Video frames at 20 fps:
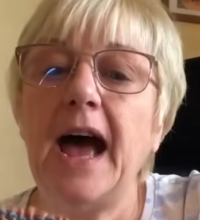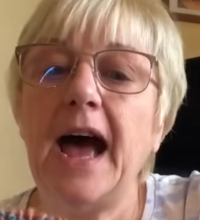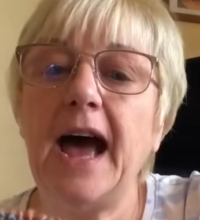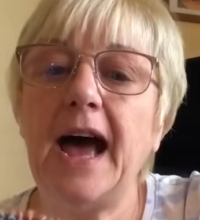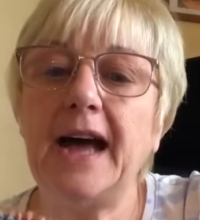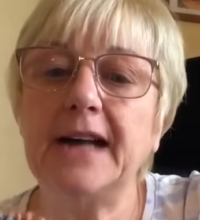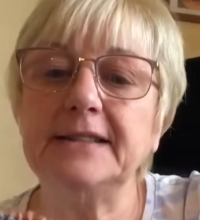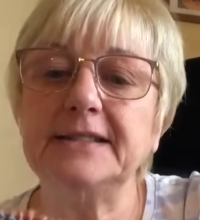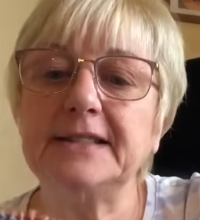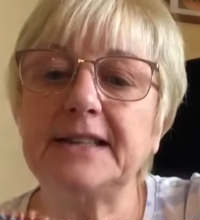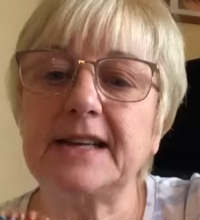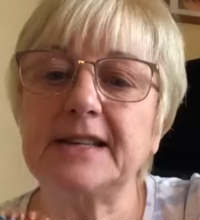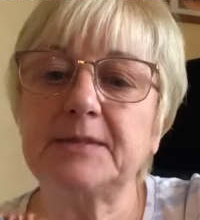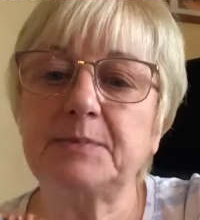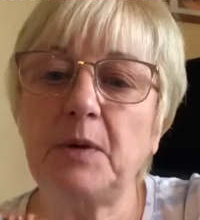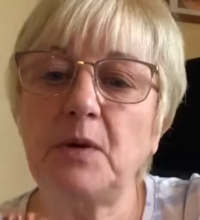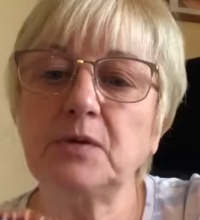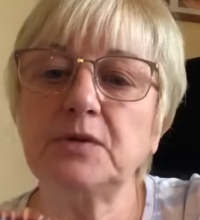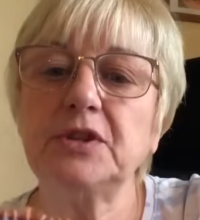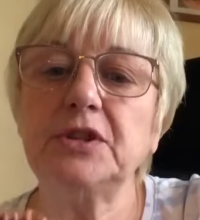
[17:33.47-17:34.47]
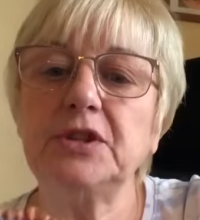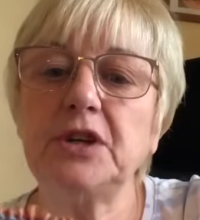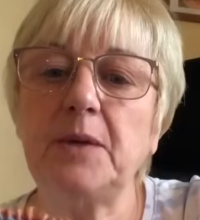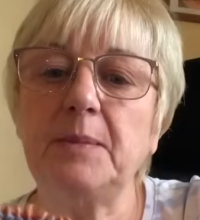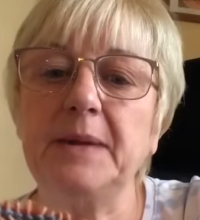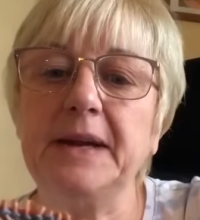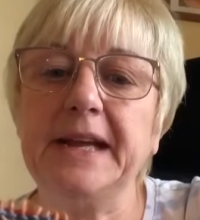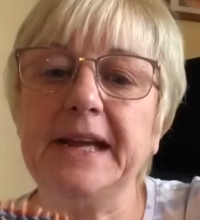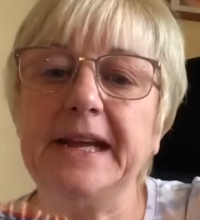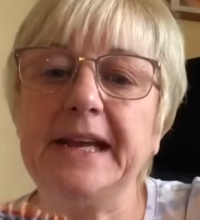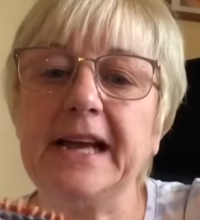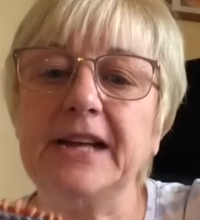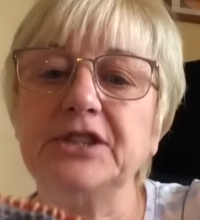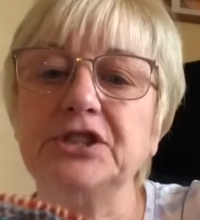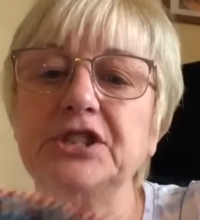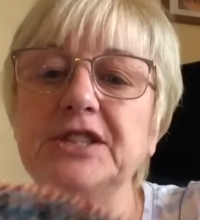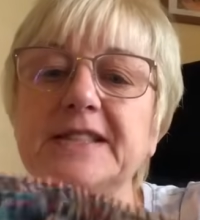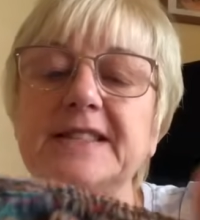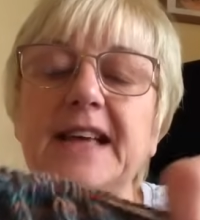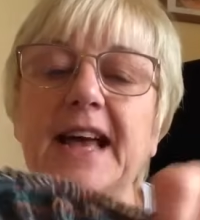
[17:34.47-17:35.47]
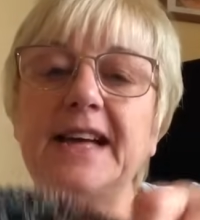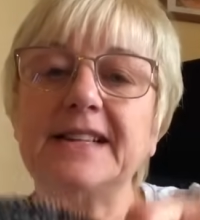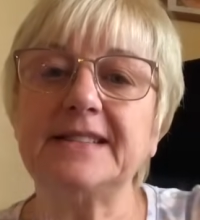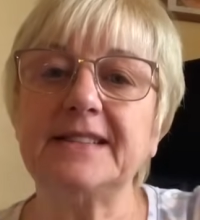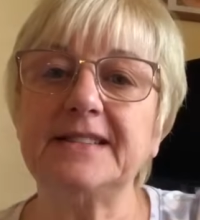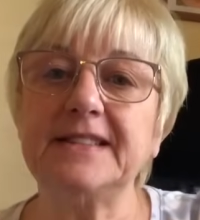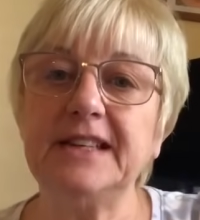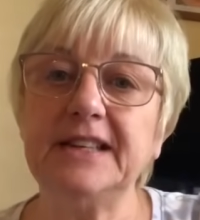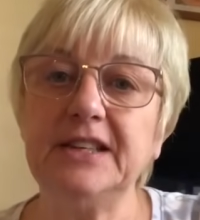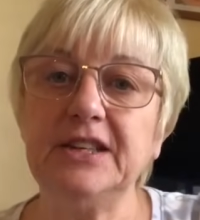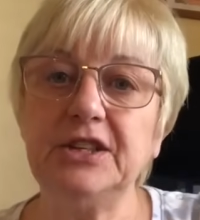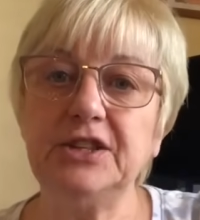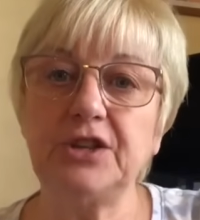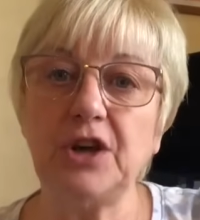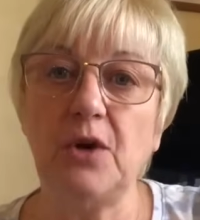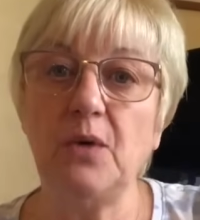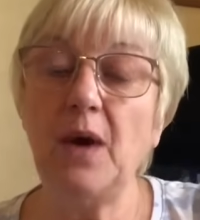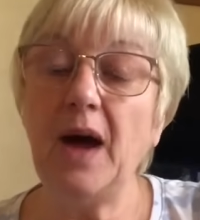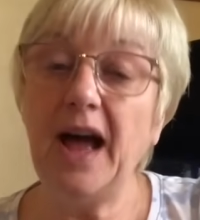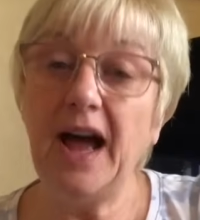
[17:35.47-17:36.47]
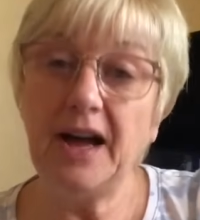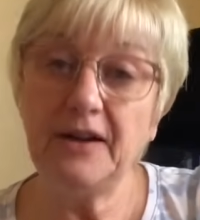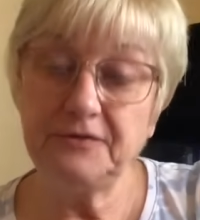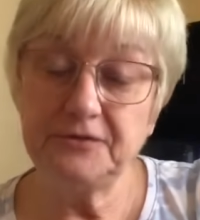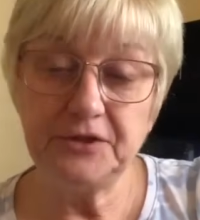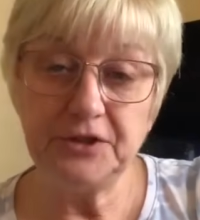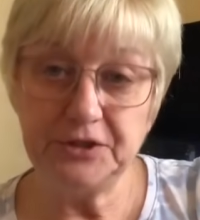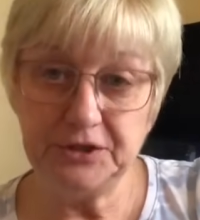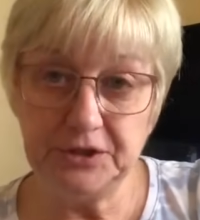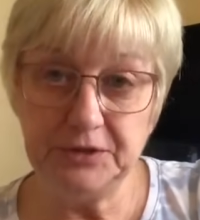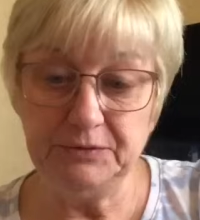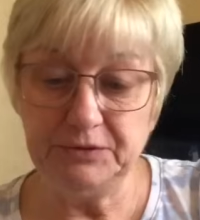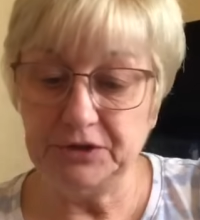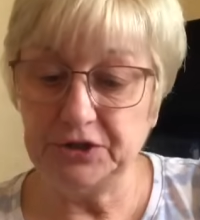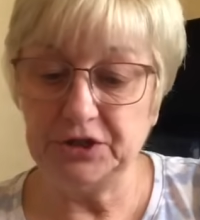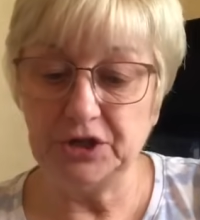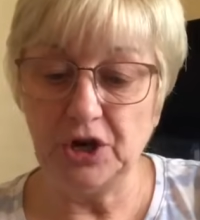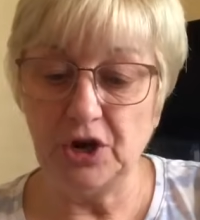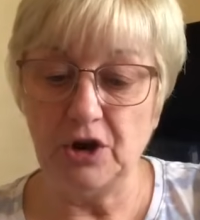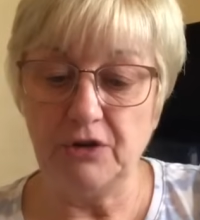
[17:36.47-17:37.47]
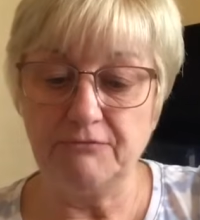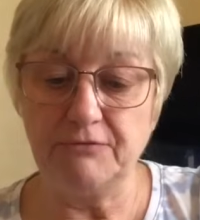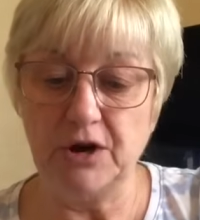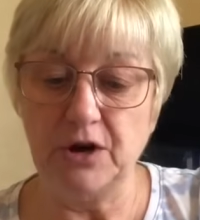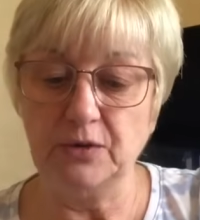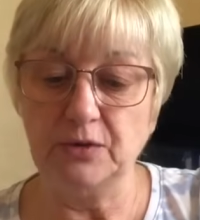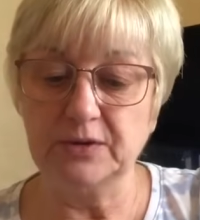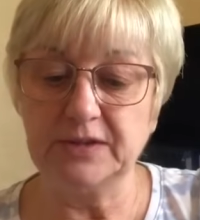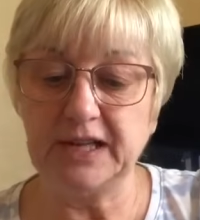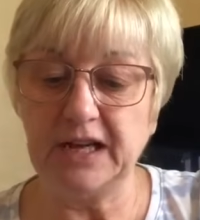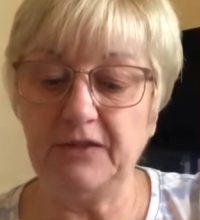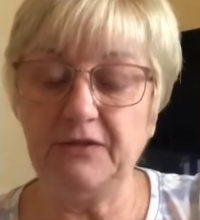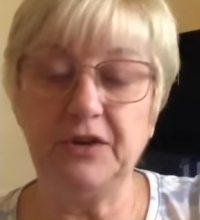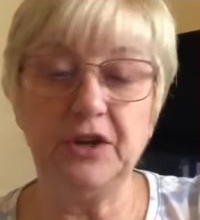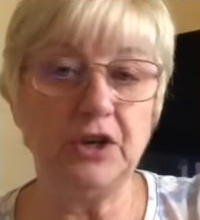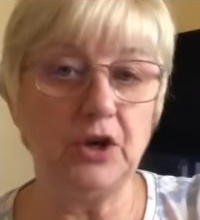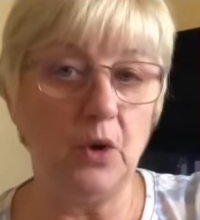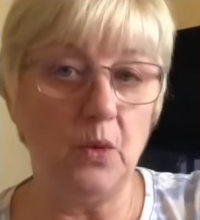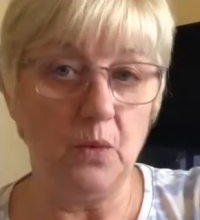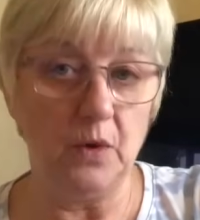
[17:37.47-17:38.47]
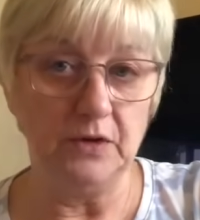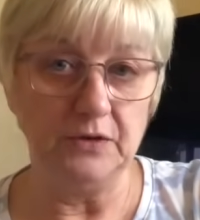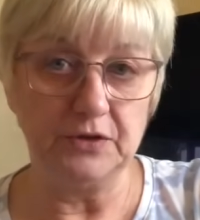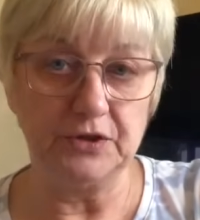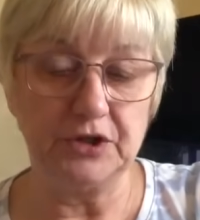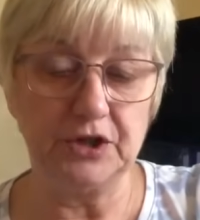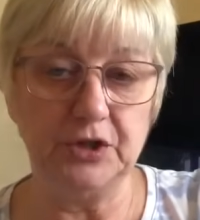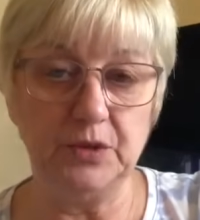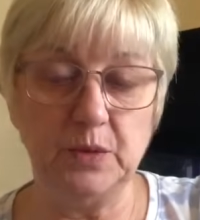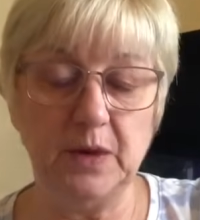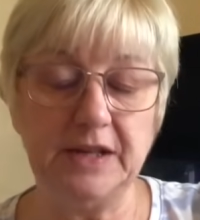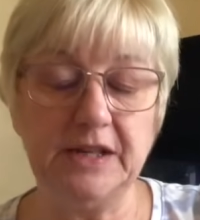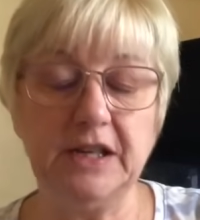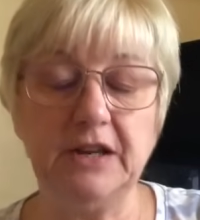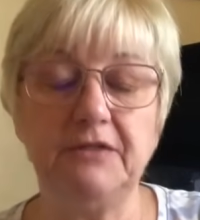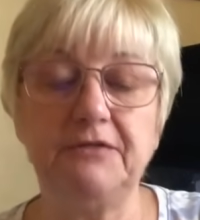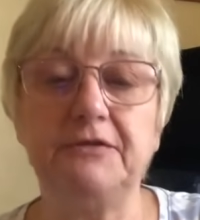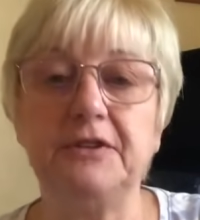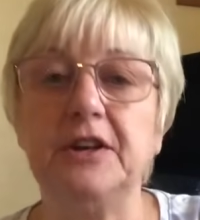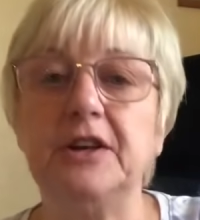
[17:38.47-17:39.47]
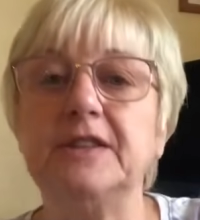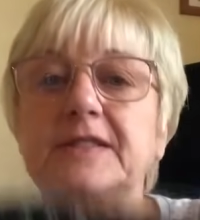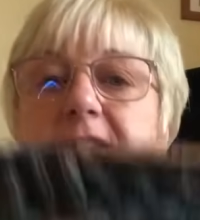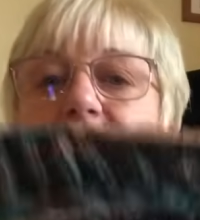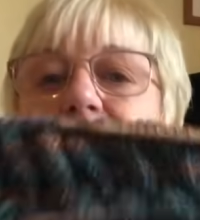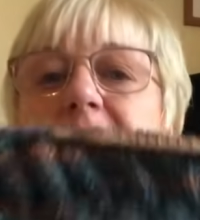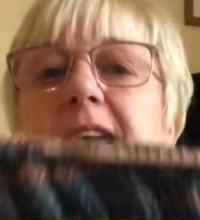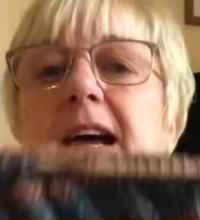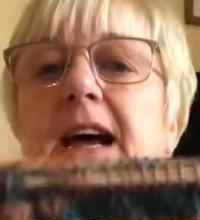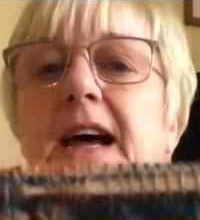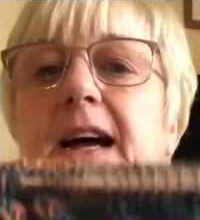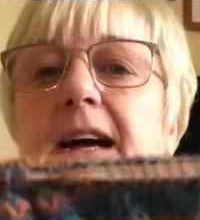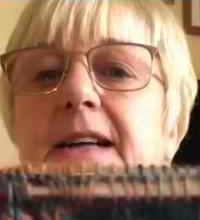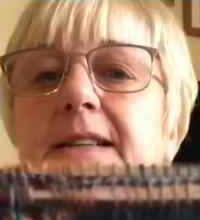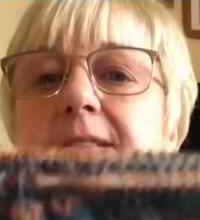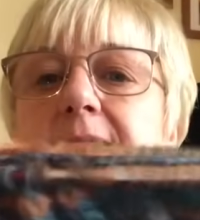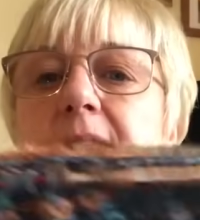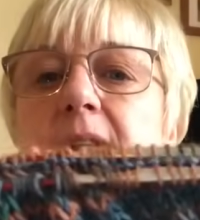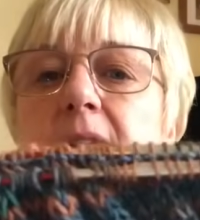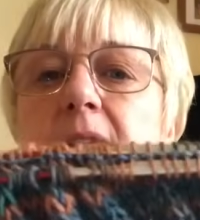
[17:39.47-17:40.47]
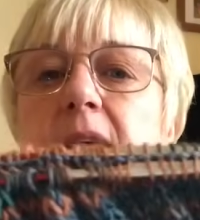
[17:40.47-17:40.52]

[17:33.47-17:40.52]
And I spoke to Dominique and she said that you don't have to do the short rows if you don't want to when you first start.